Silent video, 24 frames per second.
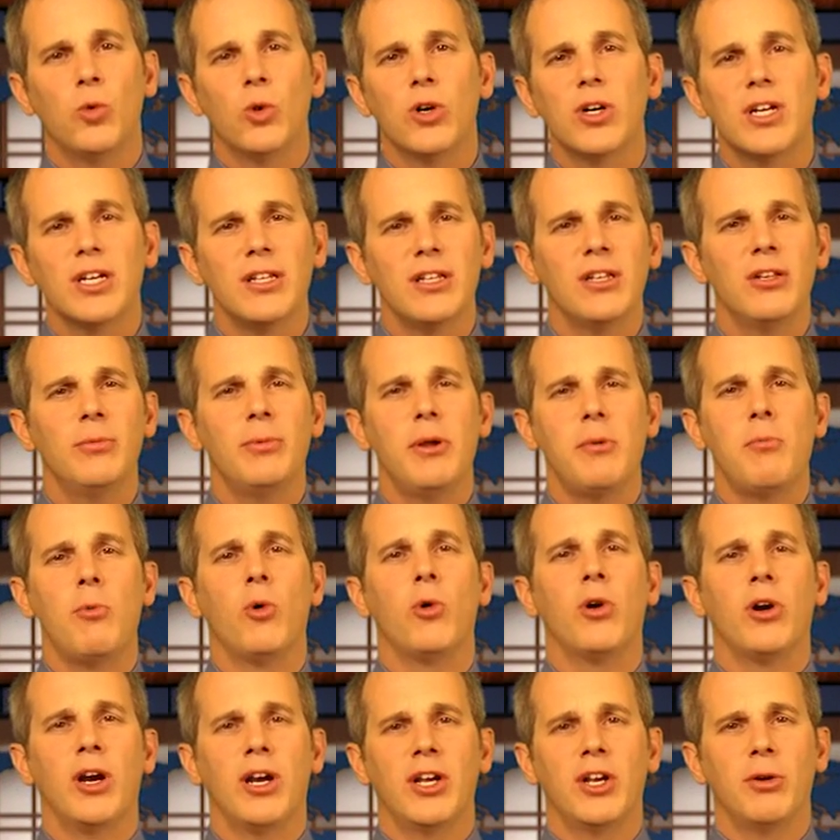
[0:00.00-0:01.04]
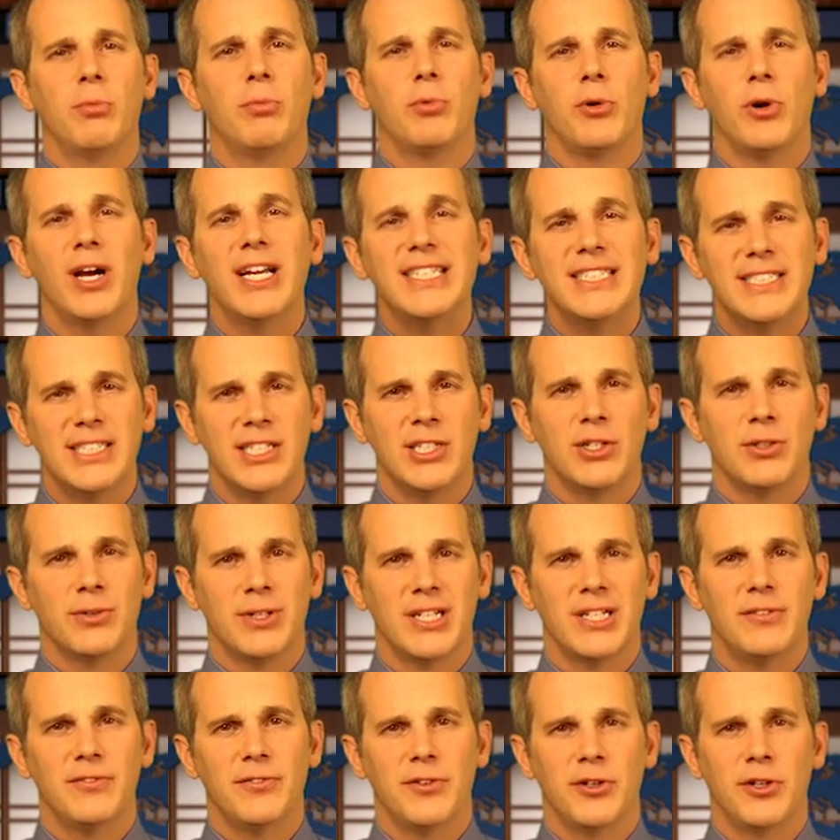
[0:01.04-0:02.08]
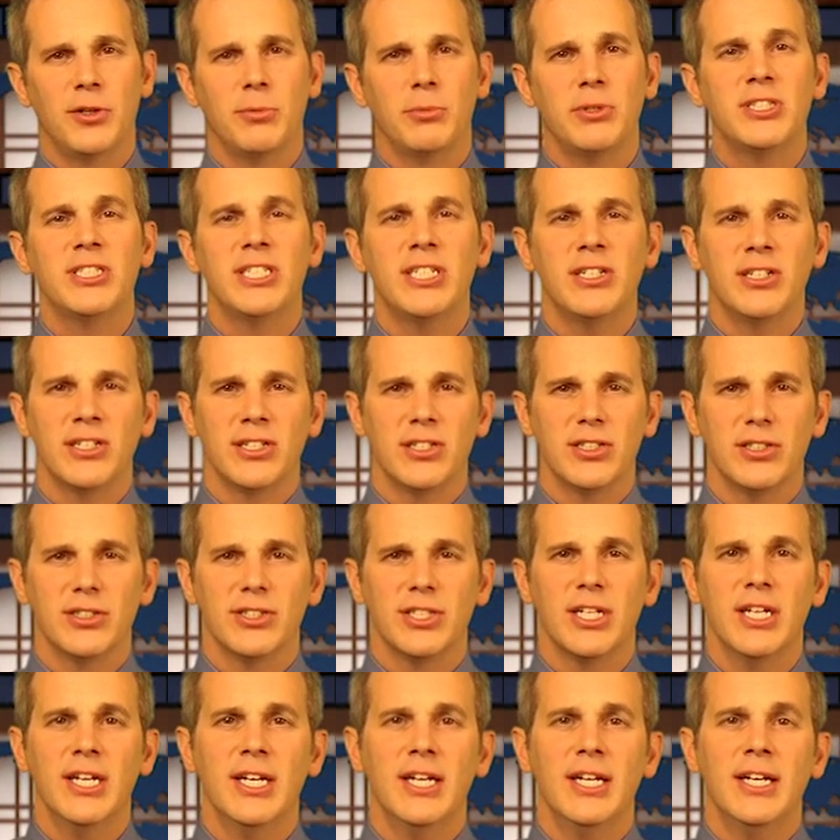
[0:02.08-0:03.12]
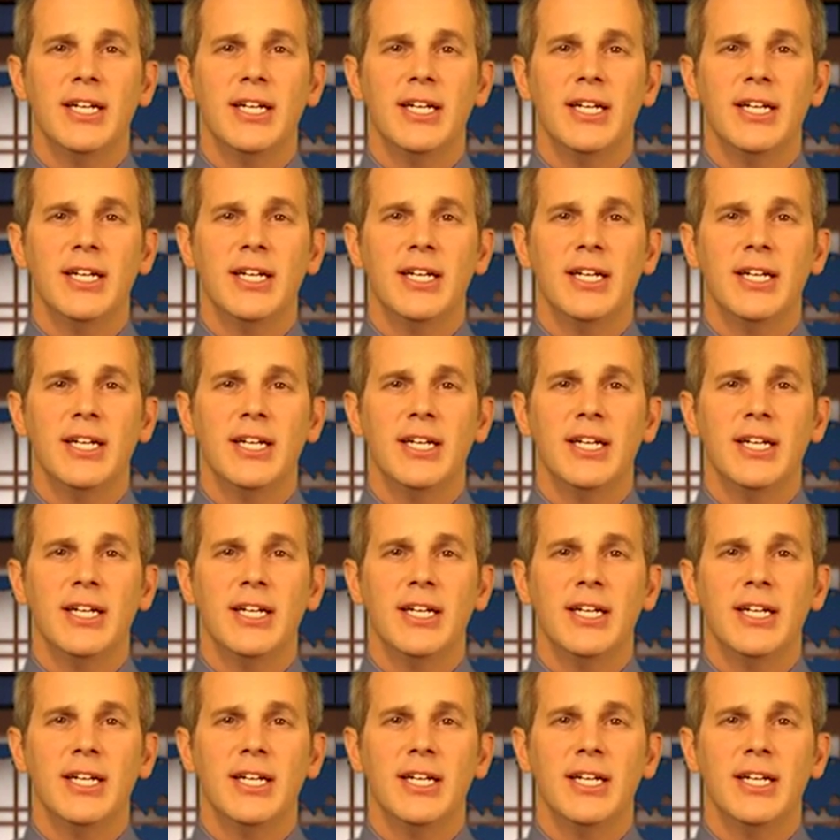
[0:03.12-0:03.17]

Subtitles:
work a little bit more on your pricing grid for your materials.